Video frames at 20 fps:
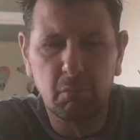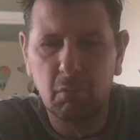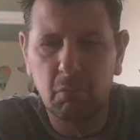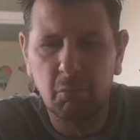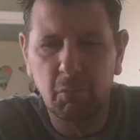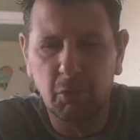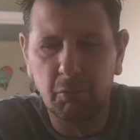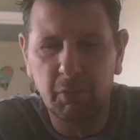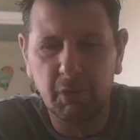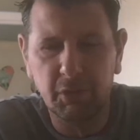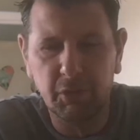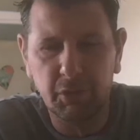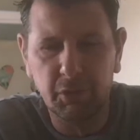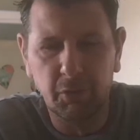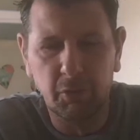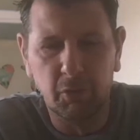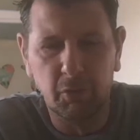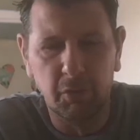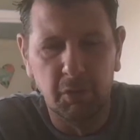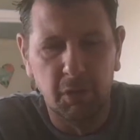I'm not really
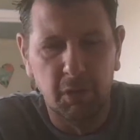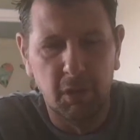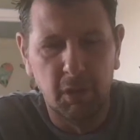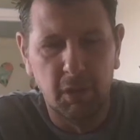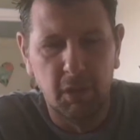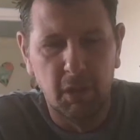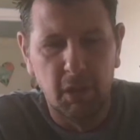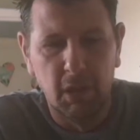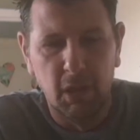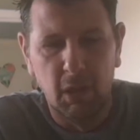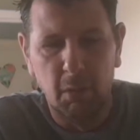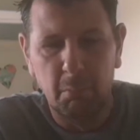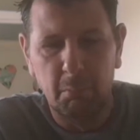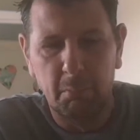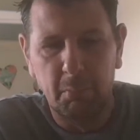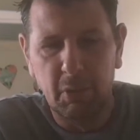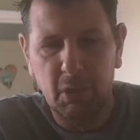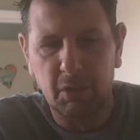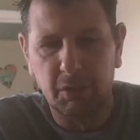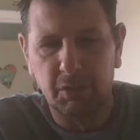sure.
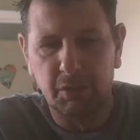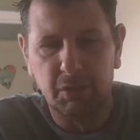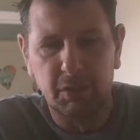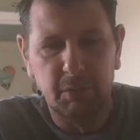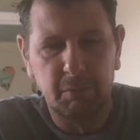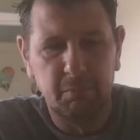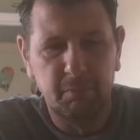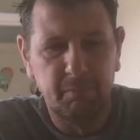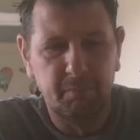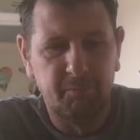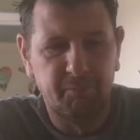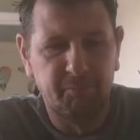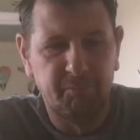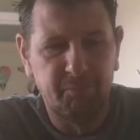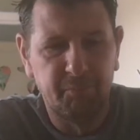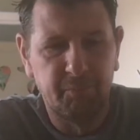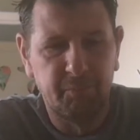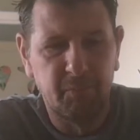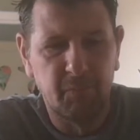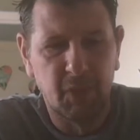But
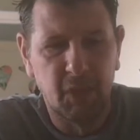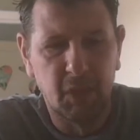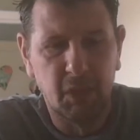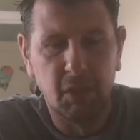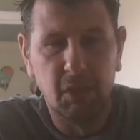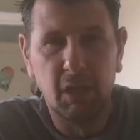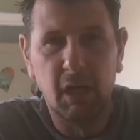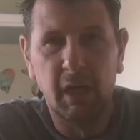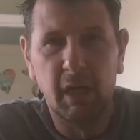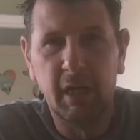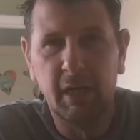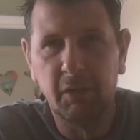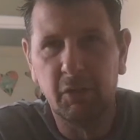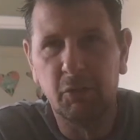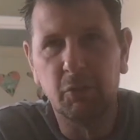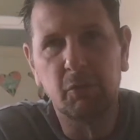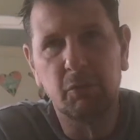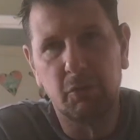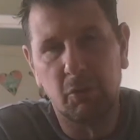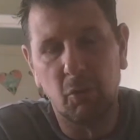I had a
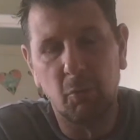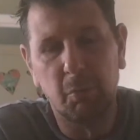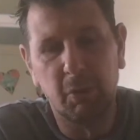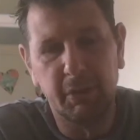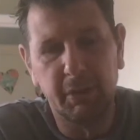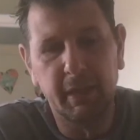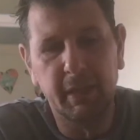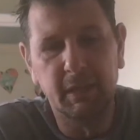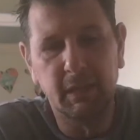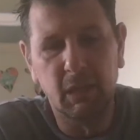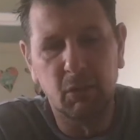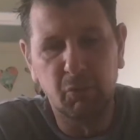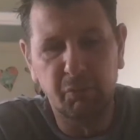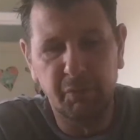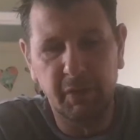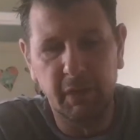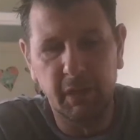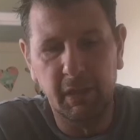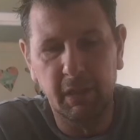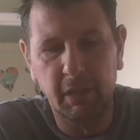good couple of years out of
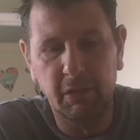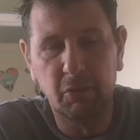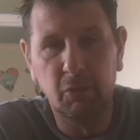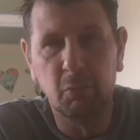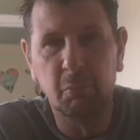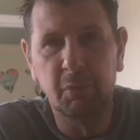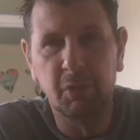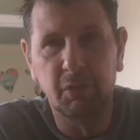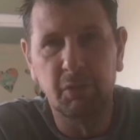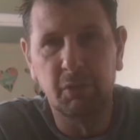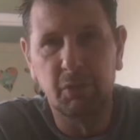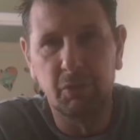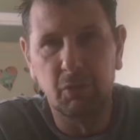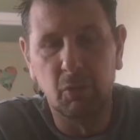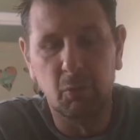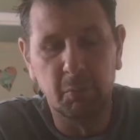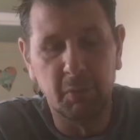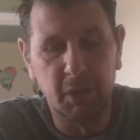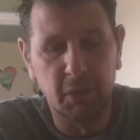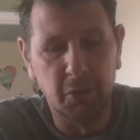it, and it done
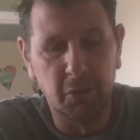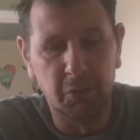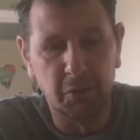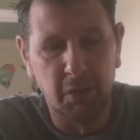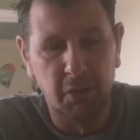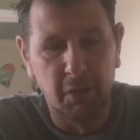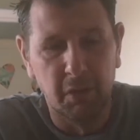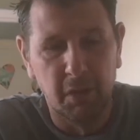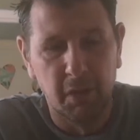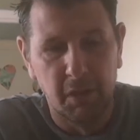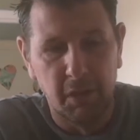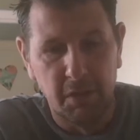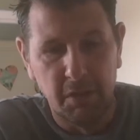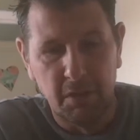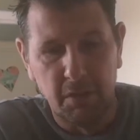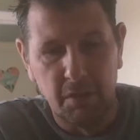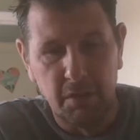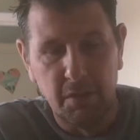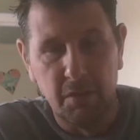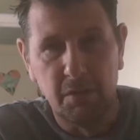me good.
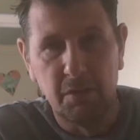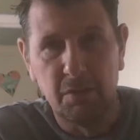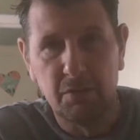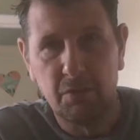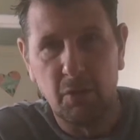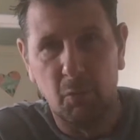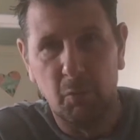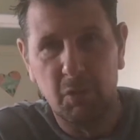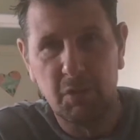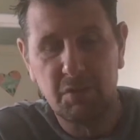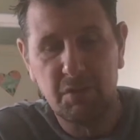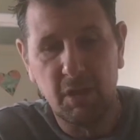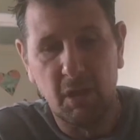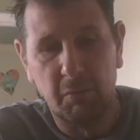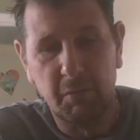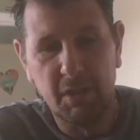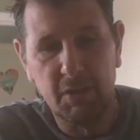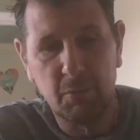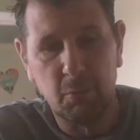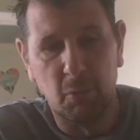So I want to see how
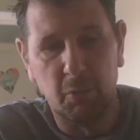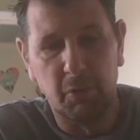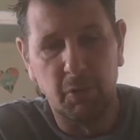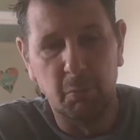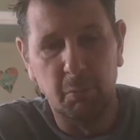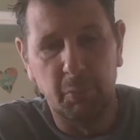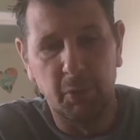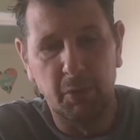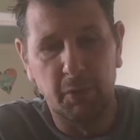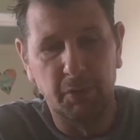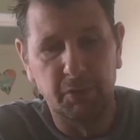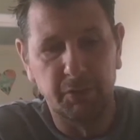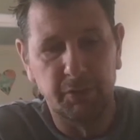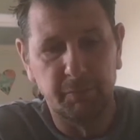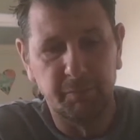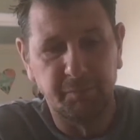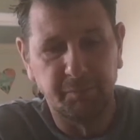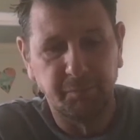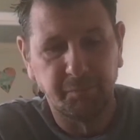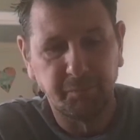this one compares.
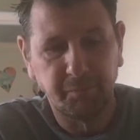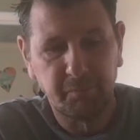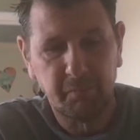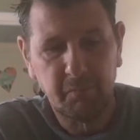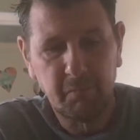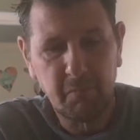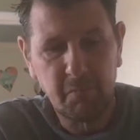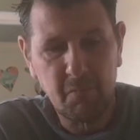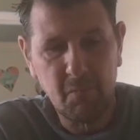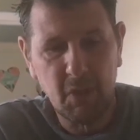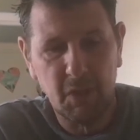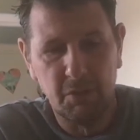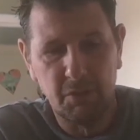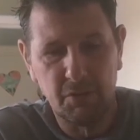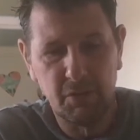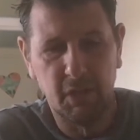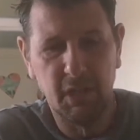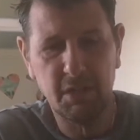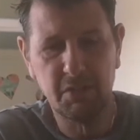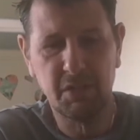
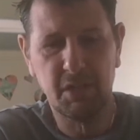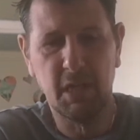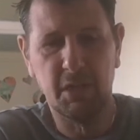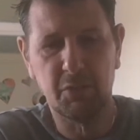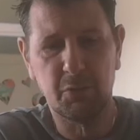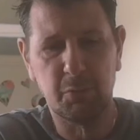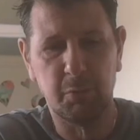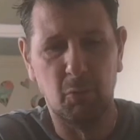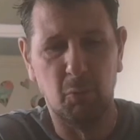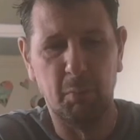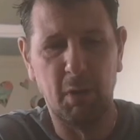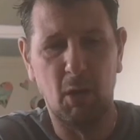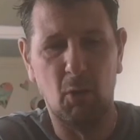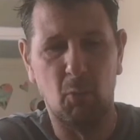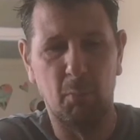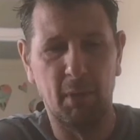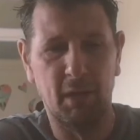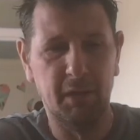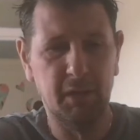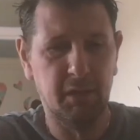So that's the actual power
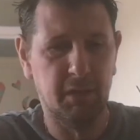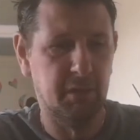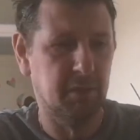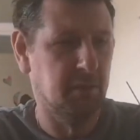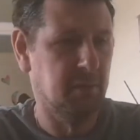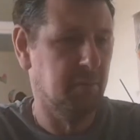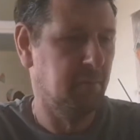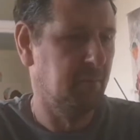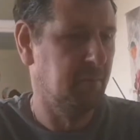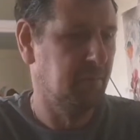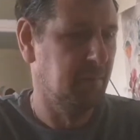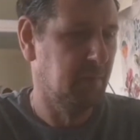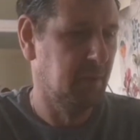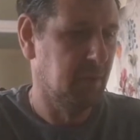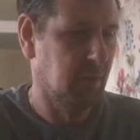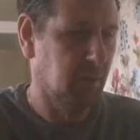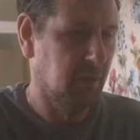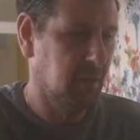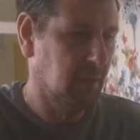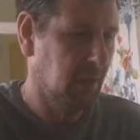bank.
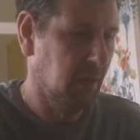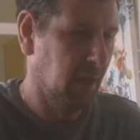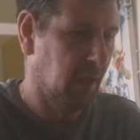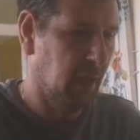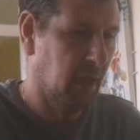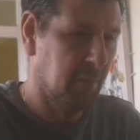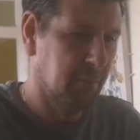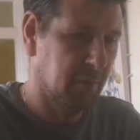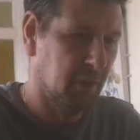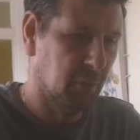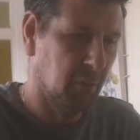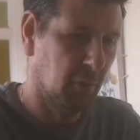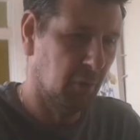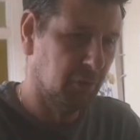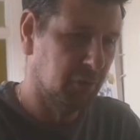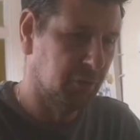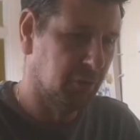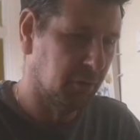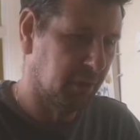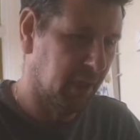You
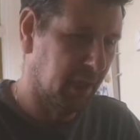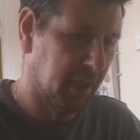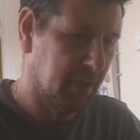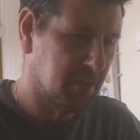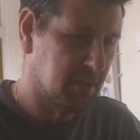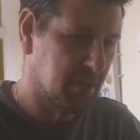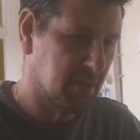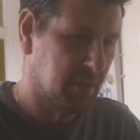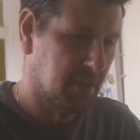also get